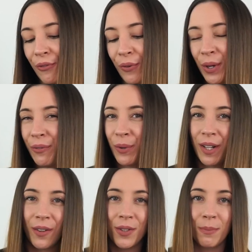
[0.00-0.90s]

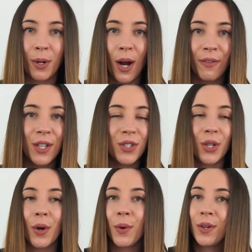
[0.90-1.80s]
$44 in profit,
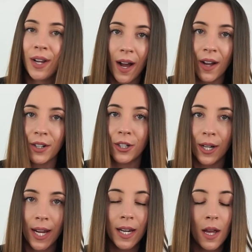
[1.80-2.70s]
so not
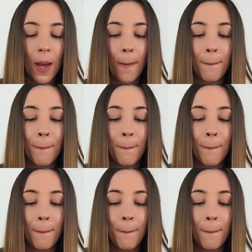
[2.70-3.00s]
great.